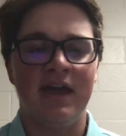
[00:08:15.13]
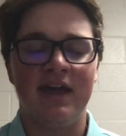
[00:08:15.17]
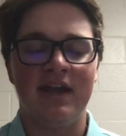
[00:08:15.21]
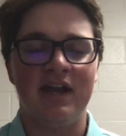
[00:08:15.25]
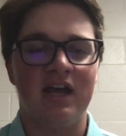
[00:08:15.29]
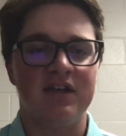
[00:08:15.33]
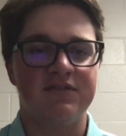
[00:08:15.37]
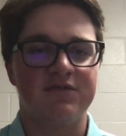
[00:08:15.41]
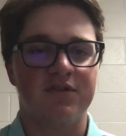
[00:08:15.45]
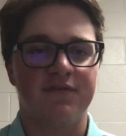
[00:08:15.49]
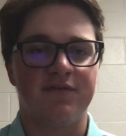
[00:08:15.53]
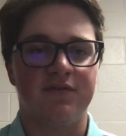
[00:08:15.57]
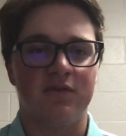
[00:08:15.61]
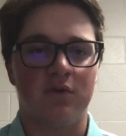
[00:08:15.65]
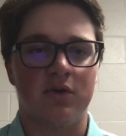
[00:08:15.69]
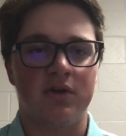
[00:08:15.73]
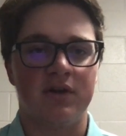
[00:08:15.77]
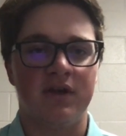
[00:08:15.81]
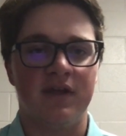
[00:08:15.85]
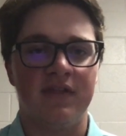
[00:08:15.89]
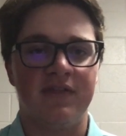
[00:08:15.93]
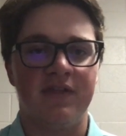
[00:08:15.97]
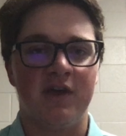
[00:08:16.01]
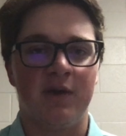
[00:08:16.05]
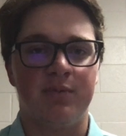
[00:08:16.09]
And as for
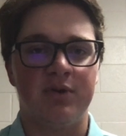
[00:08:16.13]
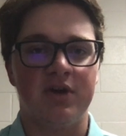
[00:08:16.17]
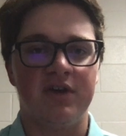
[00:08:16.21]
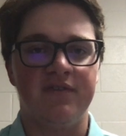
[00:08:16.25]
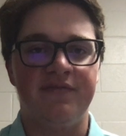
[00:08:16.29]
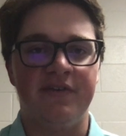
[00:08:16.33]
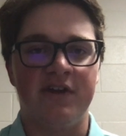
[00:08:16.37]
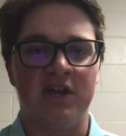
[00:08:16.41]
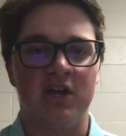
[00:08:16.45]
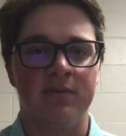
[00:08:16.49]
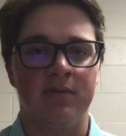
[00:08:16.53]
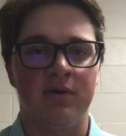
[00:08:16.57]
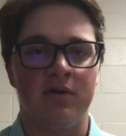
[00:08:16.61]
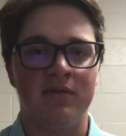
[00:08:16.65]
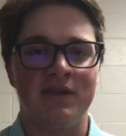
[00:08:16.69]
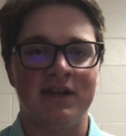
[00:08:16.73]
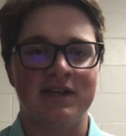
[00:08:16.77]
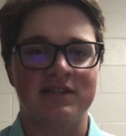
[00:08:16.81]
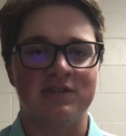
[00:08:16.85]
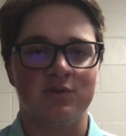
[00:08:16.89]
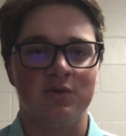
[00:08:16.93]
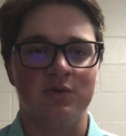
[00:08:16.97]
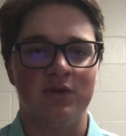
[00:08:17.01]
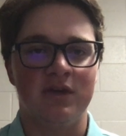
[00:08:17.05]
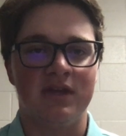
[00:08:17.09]
Florida, they'll play Vanderbilt
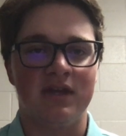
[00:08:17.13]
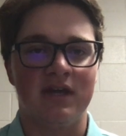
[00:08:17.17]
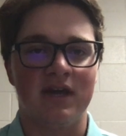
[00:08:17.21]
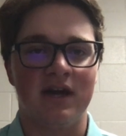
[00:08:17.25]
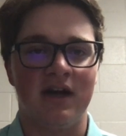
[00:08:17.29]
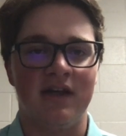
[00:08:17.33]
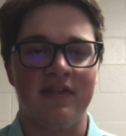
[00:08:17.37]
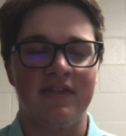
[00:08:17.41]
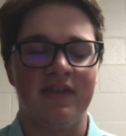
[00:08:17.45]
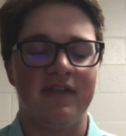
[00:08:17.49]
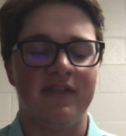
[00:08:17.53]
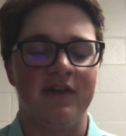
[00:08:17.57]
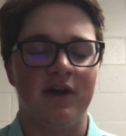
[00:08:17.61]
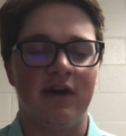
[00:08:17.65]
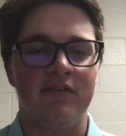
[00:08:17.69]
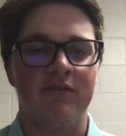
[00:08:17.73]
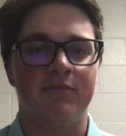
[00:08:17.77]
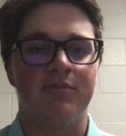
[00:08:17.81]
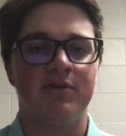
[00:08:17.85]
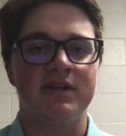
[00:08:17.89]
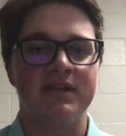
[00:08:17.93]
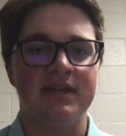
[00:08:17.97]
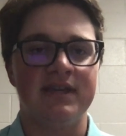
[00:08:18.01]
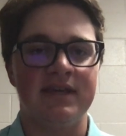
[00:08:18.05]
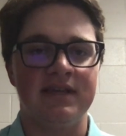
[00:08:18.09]
next week. They'll have a
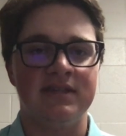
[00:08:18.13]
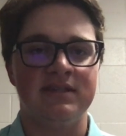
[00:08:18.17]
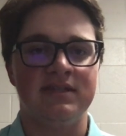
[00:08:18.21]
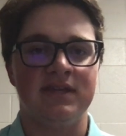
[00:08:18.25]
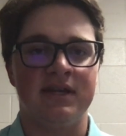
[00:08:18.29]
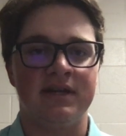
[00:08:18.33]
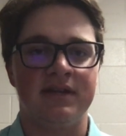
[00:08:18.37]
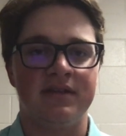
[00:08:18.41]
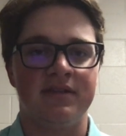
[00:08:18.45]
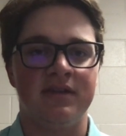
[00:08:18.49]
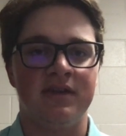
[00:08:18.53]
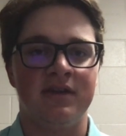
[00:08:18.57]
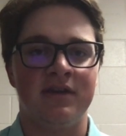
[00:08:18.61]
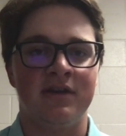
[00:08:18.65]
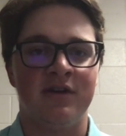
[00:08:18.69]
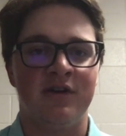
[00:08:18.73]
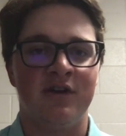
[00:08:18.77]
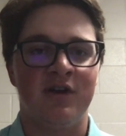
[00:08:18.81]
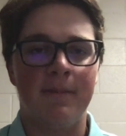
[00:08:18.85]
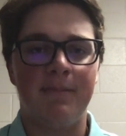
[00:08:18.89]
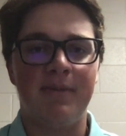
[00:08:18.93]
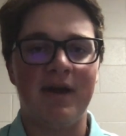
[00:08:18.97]
pretty easy end of the year.